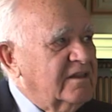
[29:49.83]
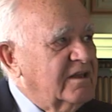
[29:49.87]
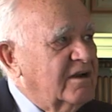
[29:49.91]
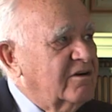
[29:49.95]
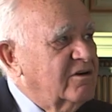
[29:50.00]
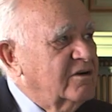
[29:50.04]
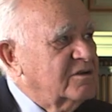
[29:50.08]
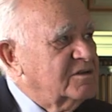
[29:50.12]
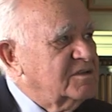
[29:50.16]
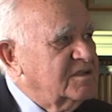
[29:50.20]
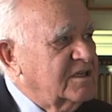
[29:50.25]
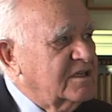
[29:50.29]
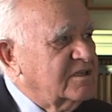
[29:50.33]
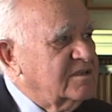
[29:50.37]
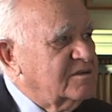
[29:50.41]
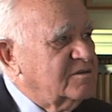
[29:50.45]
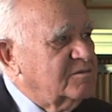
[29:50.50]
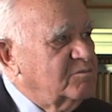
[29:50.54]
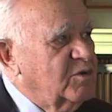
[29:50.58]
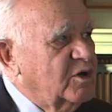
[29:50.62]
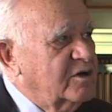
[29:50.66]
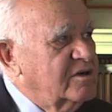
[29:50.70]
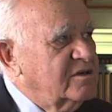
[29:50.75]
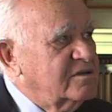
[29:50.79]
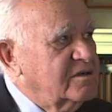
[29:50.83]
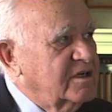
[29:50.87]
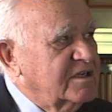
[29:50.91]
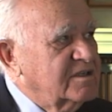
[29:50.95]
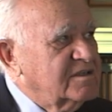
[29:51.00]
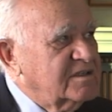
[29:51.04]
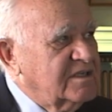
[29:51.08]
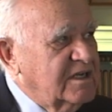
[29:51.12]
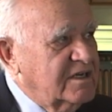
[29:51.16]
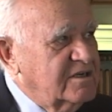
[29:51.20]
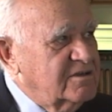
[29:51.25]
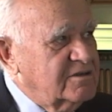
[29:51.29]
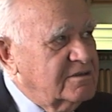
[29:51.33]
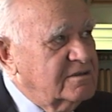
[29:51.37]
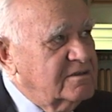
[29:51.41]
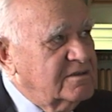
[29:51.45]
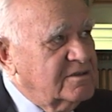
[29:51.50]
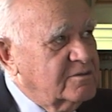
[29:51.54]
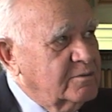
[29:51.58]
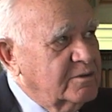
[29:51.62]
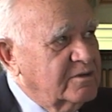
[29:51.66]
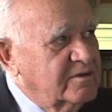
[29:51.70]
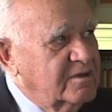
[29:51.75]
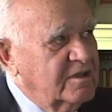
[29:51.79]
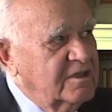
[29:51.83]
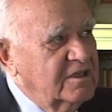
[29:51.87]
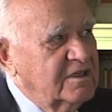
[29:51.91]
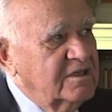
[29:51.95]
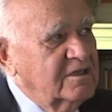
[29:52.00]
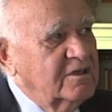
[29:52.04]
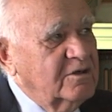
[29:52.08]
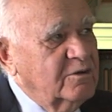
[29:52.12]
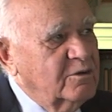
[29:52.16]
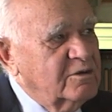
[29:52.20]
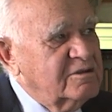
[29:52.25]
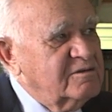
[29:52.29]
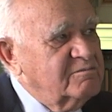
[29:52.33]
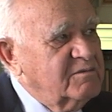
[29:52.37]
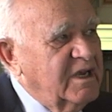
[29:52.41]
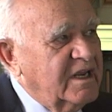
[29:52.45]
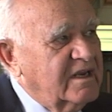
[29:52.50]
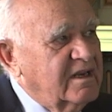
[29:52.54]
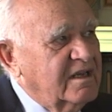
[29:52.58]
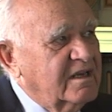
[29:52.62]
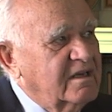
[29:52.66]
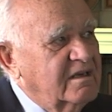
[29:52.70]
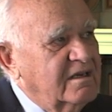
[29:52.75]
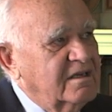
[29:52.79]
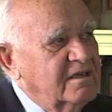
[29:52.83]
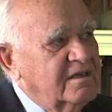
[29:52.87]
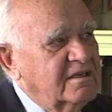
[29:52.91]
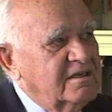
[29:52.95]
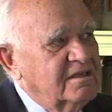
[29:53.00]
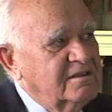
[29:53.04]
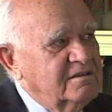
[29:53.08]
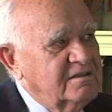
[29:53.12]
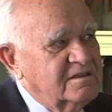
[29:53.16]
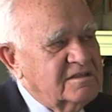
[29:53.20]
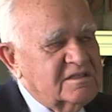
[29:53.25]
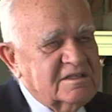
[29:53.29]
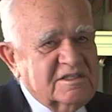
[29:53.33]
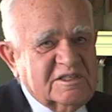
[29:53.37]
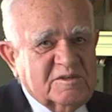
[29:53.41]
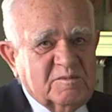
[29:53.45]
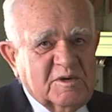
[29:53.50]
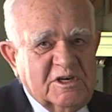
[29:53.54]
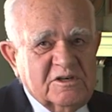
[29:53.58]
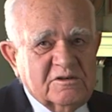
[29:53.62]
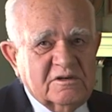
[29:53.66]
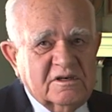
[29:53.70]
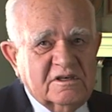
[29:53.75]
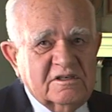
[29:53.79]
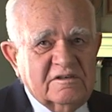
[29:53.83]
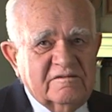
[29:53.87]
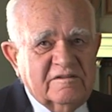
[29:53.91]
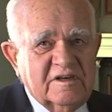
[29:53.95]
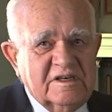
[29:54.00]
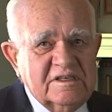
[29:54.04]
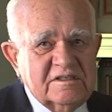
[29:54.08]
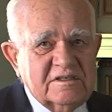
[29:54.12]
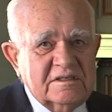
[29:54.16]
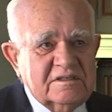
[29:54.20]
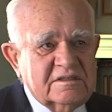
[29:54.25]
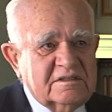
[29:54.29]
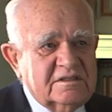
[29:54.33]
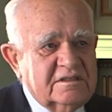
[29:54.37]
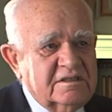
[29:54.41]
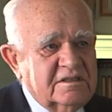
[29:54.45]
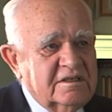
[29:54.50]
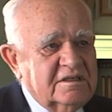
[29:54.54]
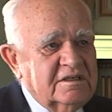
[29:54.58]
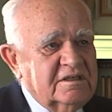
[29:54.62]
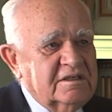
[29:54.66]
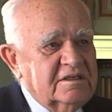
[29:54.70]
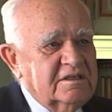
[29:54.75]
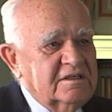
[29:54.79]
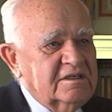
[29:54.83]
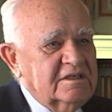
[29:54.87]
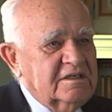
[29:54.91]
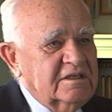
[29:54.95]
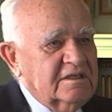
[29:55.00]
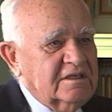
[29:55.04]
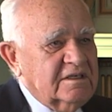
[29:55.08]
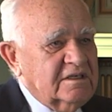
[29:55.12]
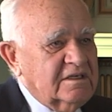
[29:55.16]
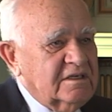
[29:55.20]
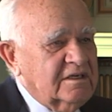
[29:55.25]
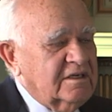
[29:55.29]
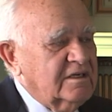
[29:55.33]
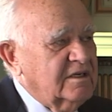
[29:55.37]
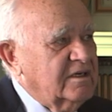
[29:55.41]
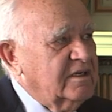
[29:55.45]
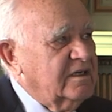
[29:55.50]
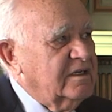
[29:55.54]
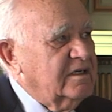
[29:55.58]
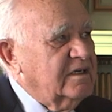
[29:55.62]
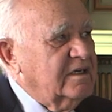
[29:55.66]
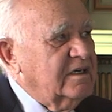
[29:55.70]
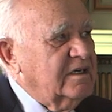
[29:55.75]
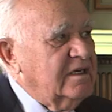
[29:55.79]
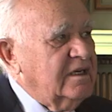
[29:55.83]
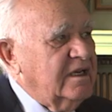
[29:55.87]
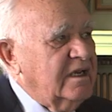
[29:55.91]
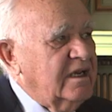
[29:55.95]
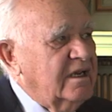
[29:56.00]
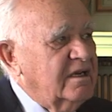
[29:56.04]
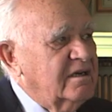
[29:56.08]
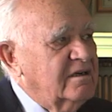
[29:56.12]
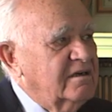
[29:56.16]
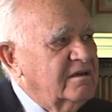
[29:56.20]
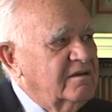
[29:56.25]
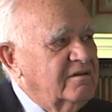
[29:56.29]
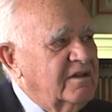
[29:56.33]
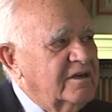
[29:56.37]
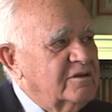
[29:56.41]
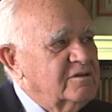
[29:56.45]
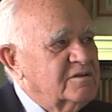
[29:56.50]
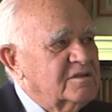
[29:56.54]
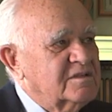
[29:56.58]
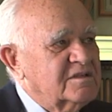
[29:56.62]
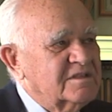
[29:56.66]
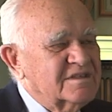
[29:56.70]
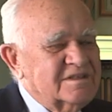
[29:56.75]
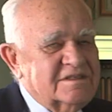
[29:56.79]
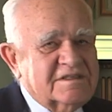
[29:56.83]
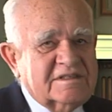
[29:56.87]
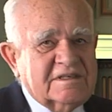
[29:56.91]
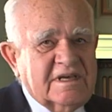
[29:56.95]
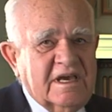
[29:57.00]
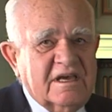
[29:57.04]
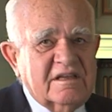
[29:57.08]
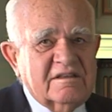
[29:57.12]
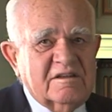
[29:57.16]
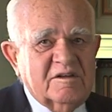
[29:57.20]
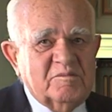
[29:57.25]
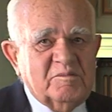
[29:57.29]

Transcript: there are 6 monitoring stations with automatic distance measuring devices, and those scan the